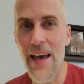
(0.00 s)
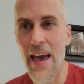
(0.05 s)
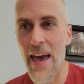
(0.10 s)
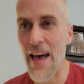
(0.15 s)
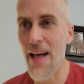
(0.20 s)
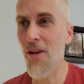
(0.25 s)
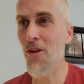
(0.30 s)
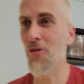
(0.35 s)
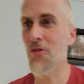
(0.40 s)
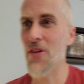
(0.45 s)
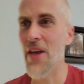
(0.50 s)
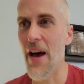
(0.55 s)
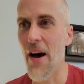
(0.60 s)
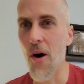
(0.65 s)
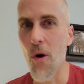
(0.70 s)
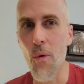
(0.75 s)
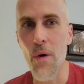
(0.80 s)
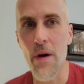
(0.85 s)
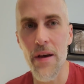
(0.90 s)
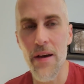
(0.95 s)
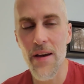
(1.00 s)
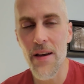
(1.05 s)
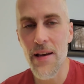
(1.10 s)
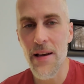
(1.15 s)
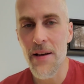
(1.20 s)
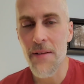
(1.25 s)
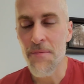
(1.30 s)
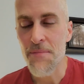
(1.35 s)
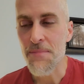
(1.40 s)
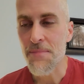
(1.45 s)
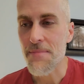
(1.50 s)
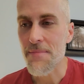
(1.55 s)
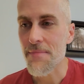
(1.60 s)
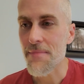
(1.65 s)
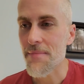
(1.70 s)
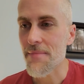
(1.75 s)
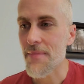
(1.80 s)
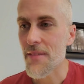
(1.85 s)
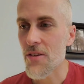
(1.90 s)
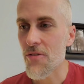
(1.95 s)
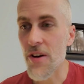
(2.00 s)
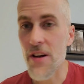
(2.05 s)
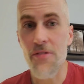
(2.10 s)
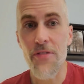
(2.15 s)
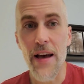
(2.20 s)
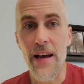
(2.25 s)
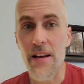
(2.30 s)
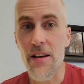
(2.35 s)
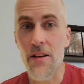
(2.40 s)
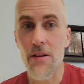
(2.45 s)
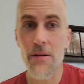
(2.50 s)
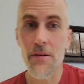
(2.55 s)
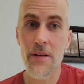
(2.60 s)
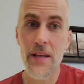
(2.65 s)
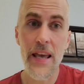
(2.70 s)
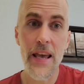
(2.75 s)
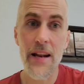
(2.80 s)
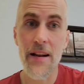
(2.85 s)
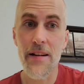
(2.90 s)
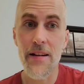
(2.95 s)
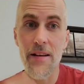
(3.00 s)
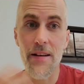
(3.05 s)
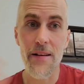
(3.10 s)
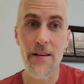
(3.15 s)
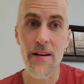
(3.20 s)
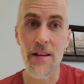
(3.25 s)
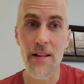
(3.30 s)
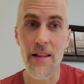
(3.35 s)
hell no. Fun fact, Canada